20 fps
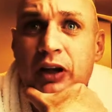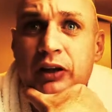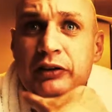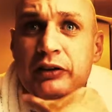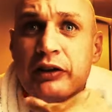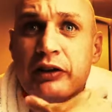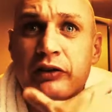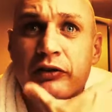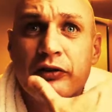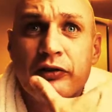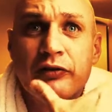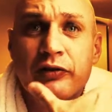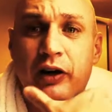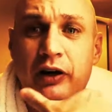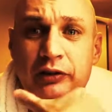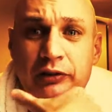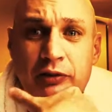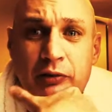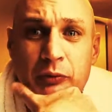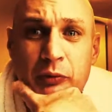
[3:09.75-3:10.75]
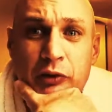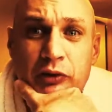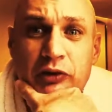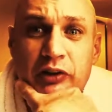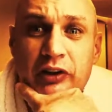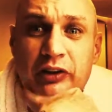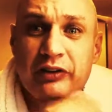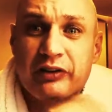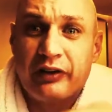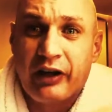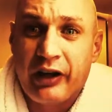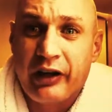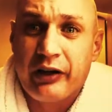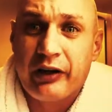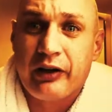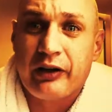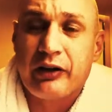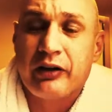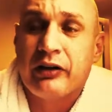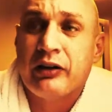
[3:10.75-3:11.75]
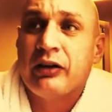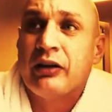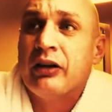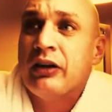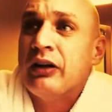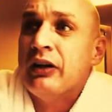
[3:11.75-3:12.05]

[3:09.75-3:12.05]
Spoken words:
Needed to find somewhere to get data.